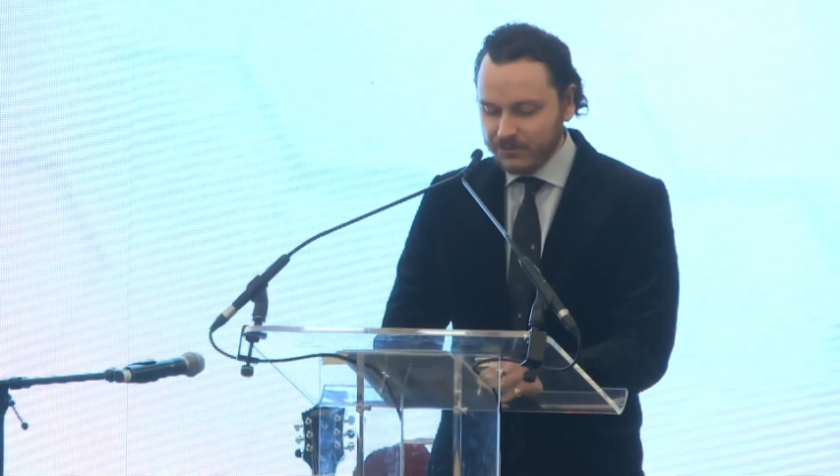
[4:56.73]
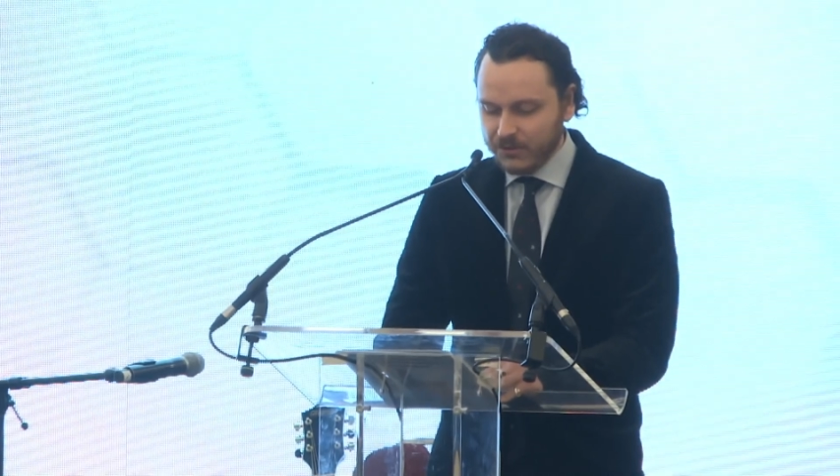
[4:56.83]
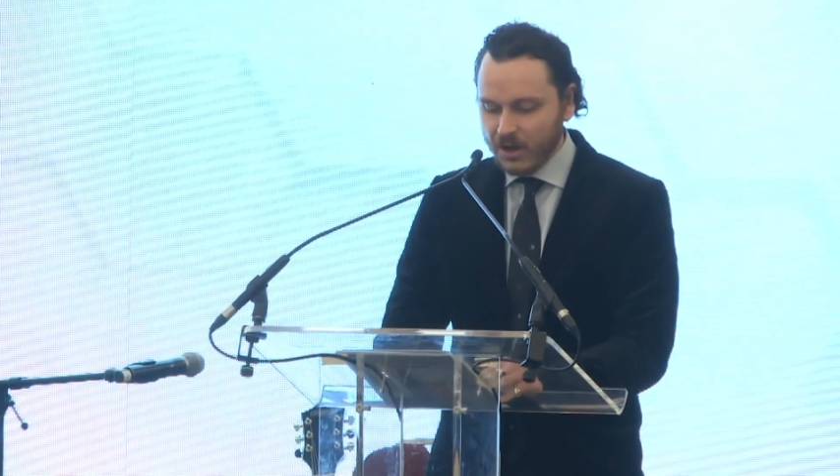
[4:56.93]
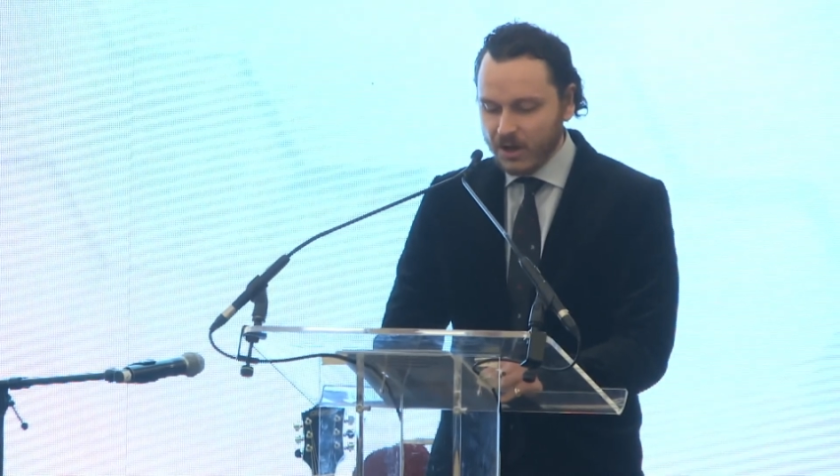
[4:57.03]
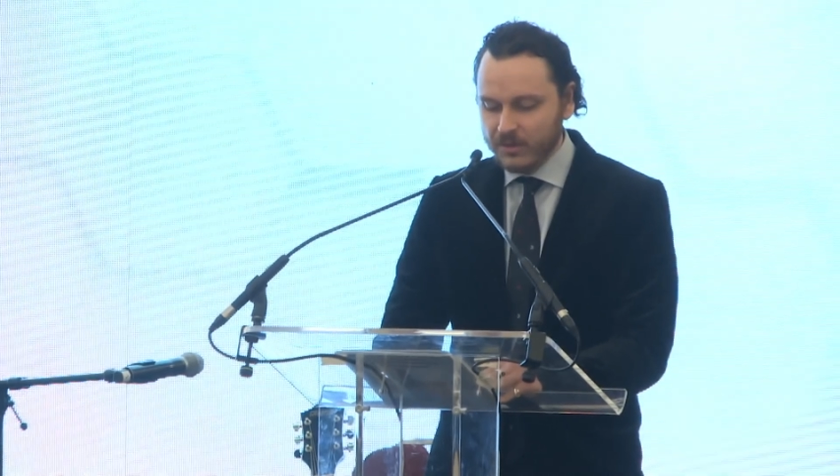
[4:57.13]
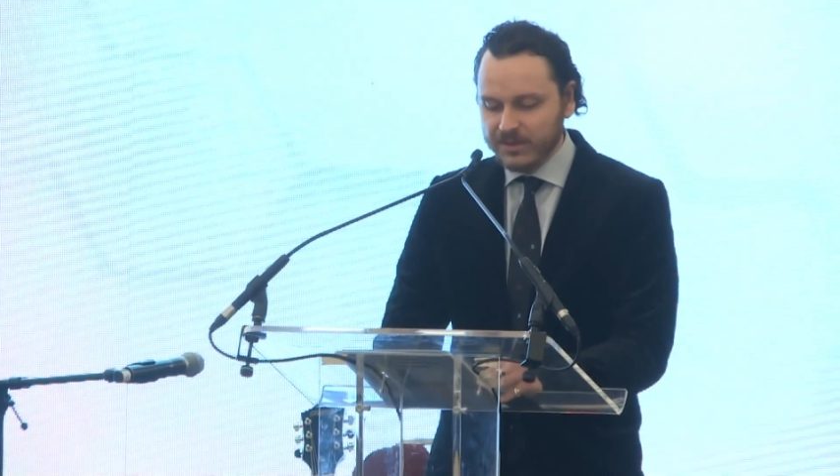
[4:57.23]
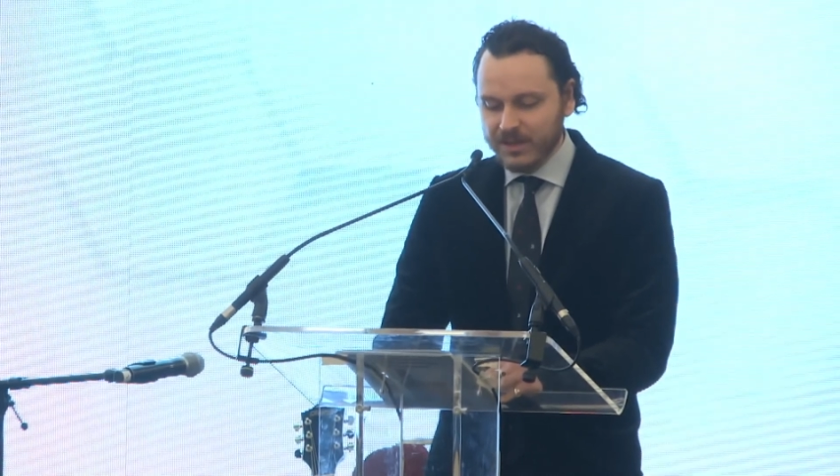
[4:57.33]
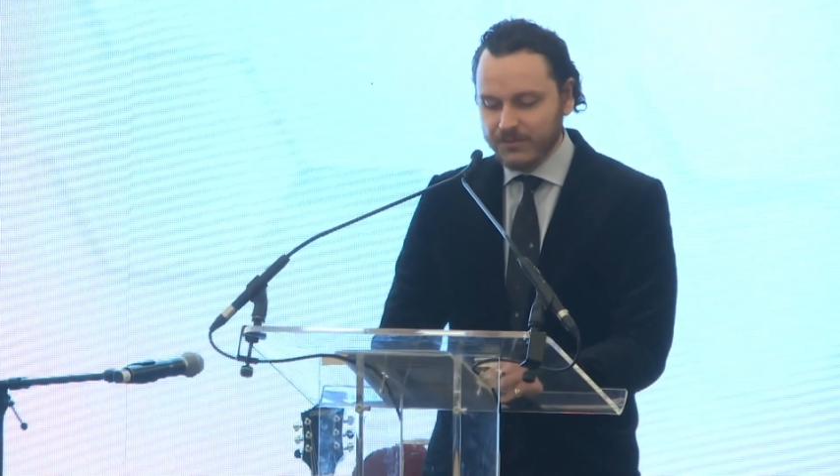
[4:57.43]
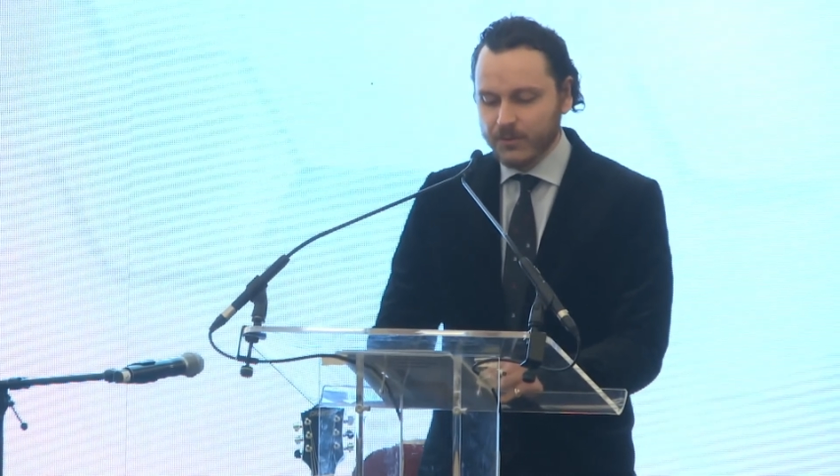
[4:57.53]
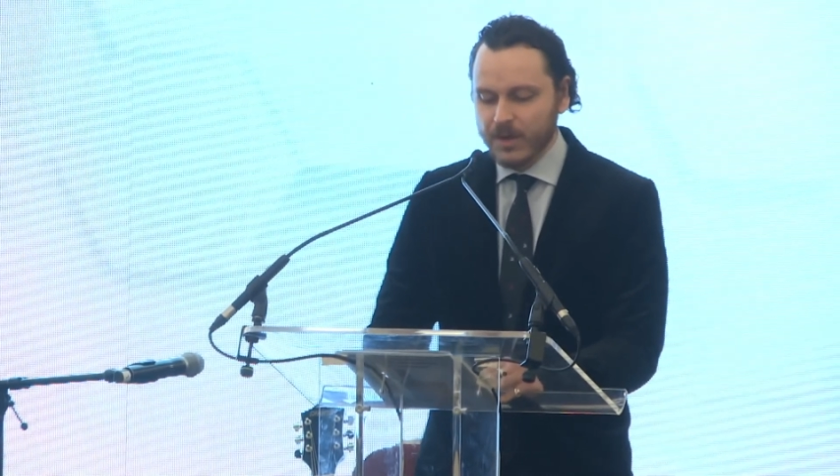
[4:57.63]
a flyer with
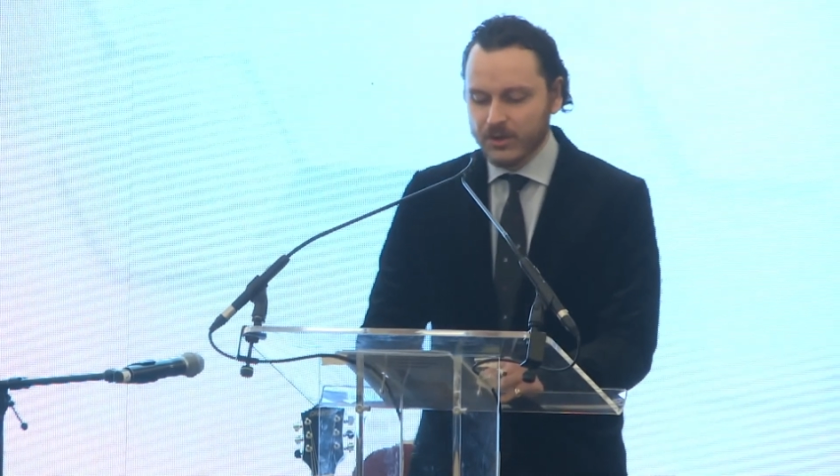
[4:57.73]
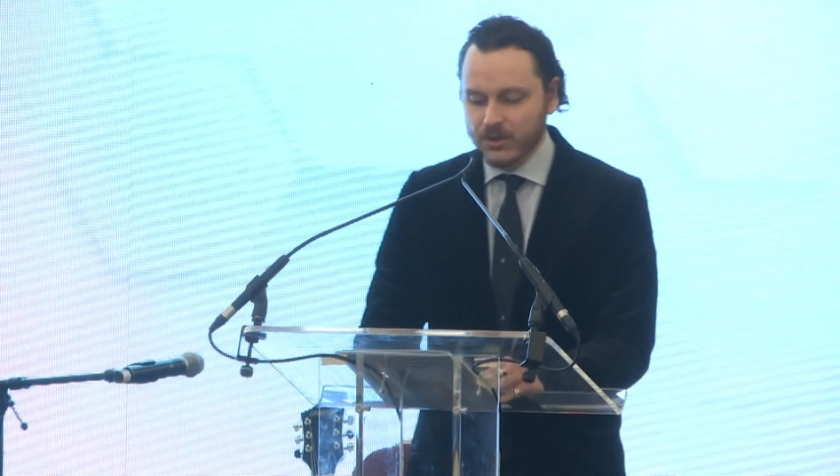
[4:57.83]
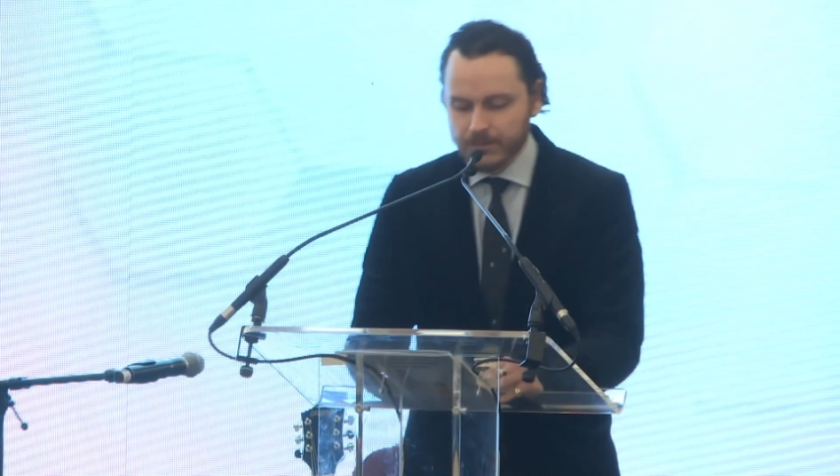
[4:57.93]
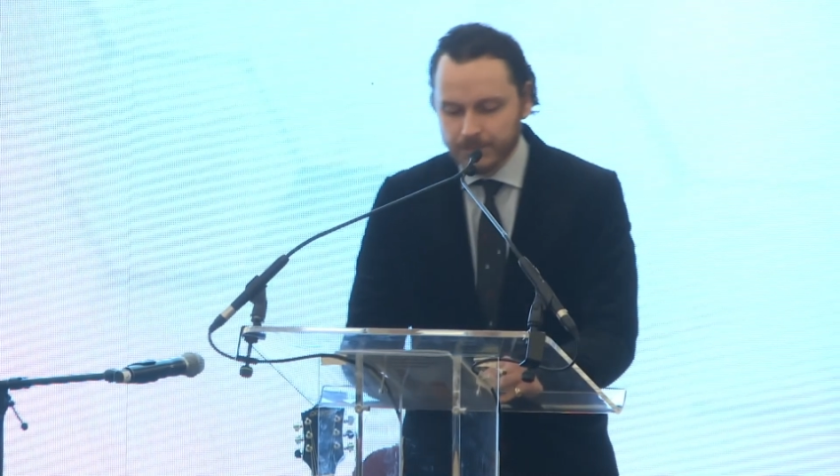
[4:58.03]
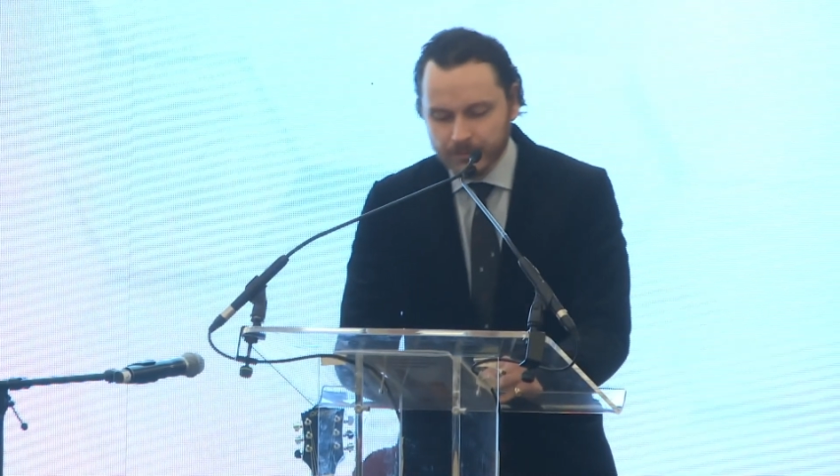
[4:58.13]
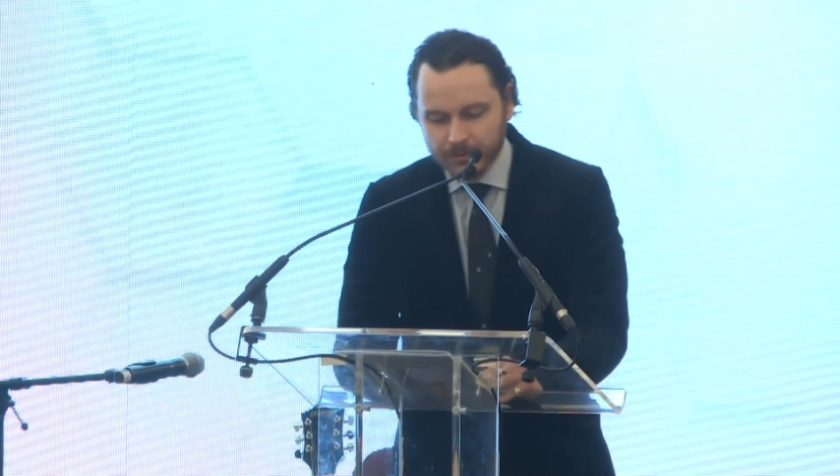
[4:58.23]
the information.